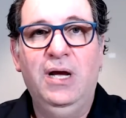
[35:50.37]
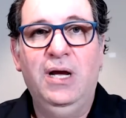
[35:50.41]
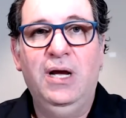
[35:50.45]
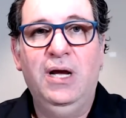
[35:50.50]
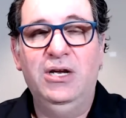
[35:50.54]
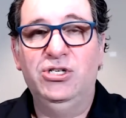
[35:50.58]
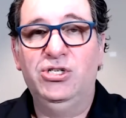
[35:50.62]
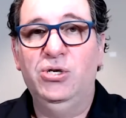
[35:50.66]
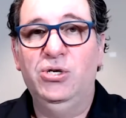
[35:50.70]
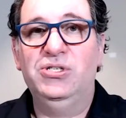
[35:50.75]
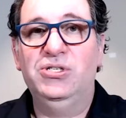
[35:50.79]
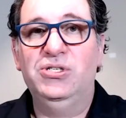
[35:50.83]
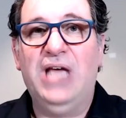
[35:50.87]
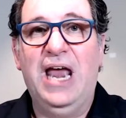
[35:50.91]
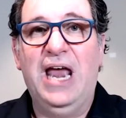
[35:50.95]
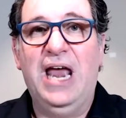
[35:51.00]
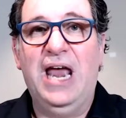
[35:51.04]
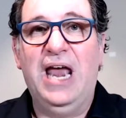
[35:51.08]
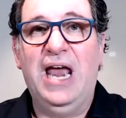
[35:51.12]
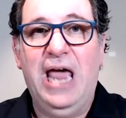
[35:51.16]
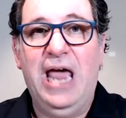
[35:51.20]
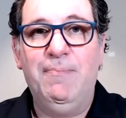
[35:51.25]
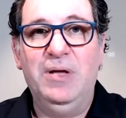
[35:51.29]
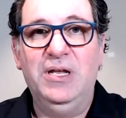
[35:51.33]
And as soon as that
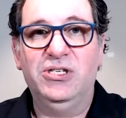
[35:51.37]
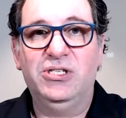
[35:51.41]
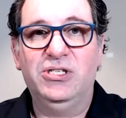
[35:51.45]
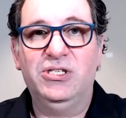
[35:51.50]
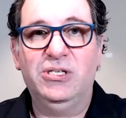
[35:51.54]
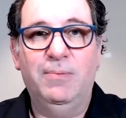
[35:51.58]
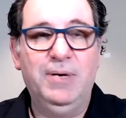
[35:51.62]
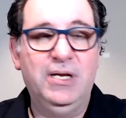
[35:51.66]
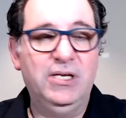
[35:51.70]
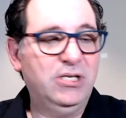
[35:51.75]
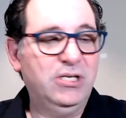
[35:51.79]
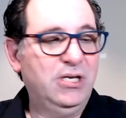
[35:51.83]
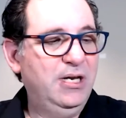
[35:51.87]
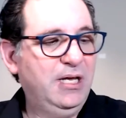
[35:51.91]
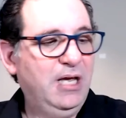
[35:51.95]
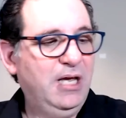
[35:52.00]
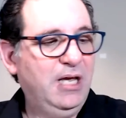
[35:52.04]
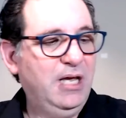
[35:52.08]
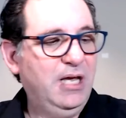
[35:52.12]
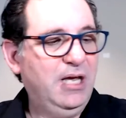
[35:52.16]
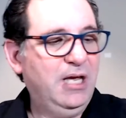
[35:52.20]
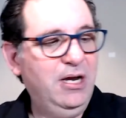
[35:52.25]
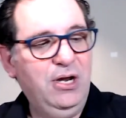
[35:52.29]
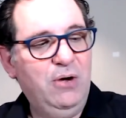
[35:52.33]
happens, somebody's going to
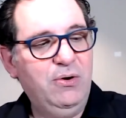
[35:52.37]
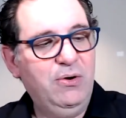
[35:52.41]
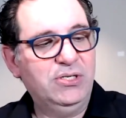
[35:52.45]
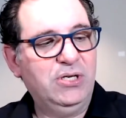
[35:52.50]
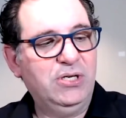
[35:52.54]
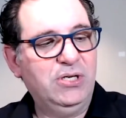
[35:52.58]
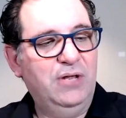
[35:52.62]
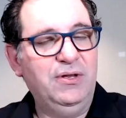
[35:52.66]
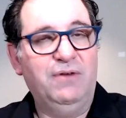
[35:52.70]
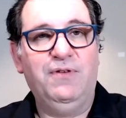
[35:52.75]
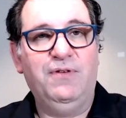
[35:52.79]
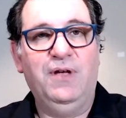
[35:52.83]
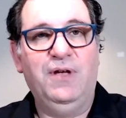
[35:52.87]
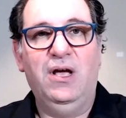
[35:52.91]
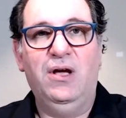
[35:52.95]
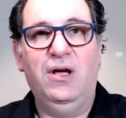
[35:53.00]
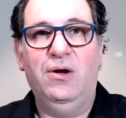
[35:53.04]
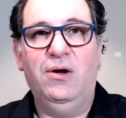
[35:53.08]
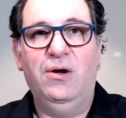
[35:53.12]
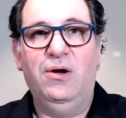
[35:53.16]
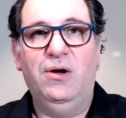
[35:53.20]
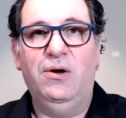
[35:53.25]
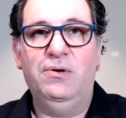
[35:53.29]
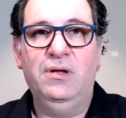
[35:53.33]
get a notice on their
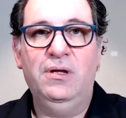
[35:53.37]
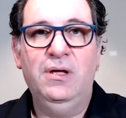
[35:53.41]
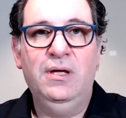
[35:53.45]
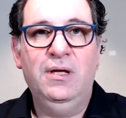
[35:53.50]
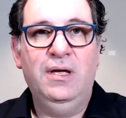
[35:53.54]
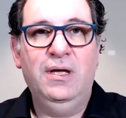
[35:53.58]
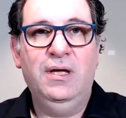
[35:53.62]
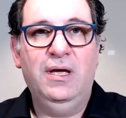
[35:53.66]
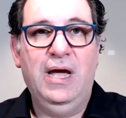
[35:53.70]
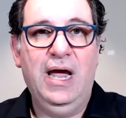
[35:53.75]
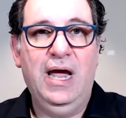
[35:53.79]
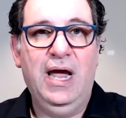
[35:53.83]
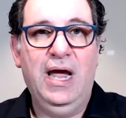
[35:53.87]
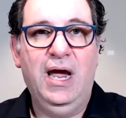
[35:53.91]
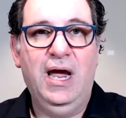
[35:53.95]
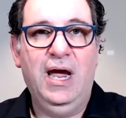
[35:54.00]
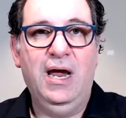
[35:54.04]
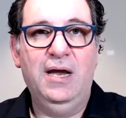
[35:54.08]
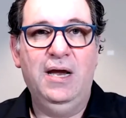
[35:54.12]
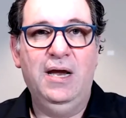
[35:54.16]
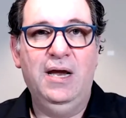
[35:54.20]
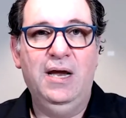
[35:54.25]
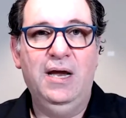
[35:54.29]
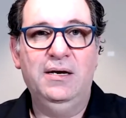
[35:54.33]
phone
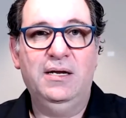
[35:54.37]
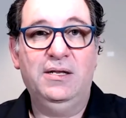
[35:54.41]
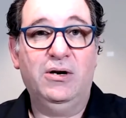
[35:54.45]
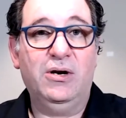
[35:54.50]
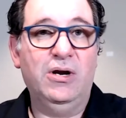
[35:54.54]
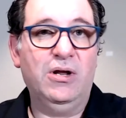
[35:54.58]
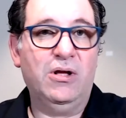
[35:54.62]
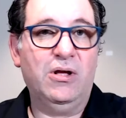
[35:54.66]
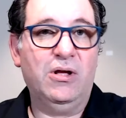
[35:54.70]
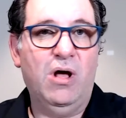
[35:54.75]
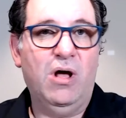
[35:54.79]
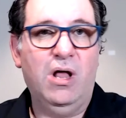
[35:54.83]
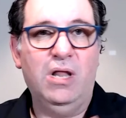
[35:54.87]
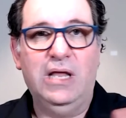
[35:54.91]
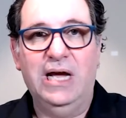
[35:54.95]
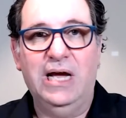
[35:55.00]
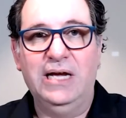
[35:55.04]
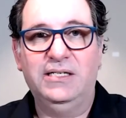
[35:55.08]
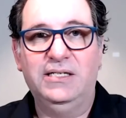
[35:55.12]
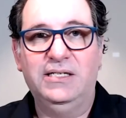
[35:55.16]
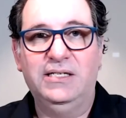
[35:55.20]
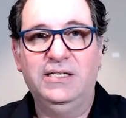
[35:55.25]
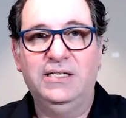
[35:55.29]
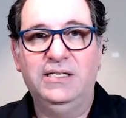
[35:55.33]
and they're going to call
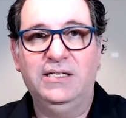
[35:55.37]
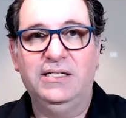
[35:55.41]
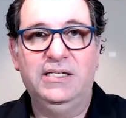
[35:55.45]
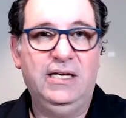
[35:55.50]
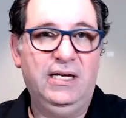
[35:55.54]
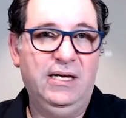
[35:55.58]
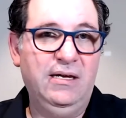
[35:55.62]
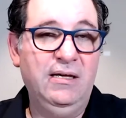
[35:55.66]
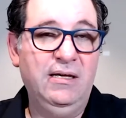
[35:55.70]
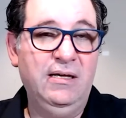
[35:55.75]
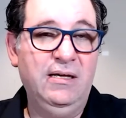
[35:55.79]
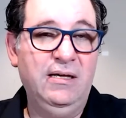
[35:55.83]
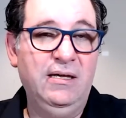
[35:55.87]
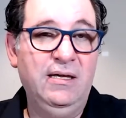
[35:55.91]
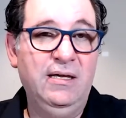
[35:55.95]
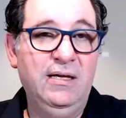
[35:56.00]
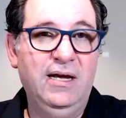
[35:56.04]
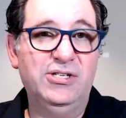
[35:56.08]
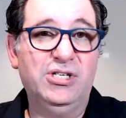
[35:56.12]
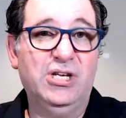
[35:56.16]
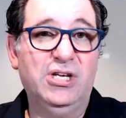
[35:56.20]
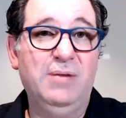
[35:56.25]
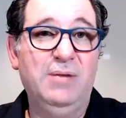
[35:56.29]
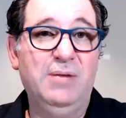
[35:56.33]
I T,
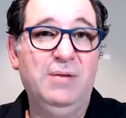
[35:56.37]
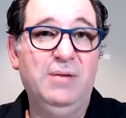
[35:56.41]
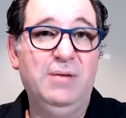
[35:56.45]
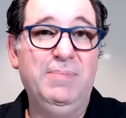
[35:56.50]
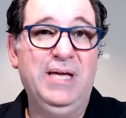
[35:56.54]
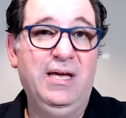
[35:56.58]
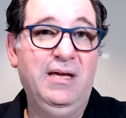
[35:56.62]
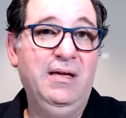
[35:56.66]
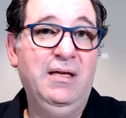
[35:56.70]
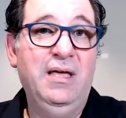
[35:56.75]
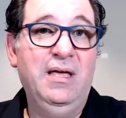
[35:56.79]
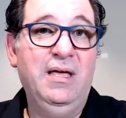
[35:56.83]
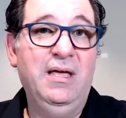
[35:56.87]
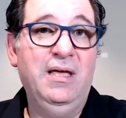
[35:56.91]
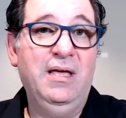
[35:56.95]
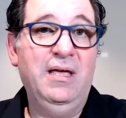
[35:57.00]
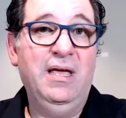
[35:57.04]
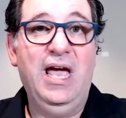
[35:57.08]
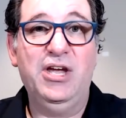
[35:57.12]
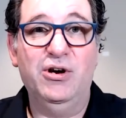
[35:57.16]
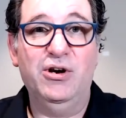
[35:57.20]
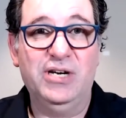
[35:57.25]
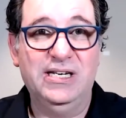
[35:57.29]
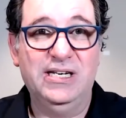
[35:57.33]
and it's going to be,
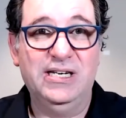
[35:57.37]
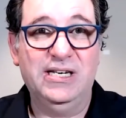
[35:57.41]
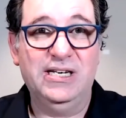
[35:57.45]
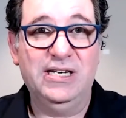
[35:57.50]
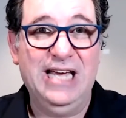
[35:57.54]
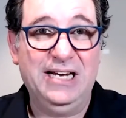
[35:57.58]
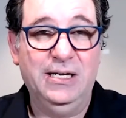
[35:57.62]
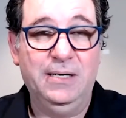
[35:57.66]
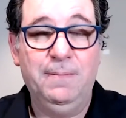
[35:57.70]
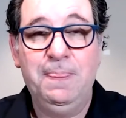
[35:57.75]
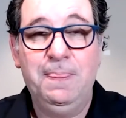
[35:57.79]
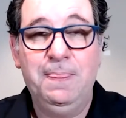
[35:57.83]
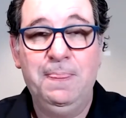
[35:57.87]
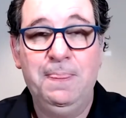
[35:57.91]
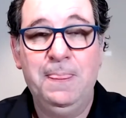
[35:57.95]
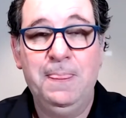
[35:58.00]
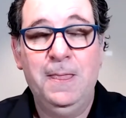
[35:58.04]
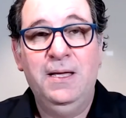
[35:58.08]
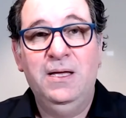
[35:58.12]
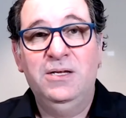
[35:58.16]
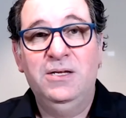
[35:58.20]
hey, you're detected.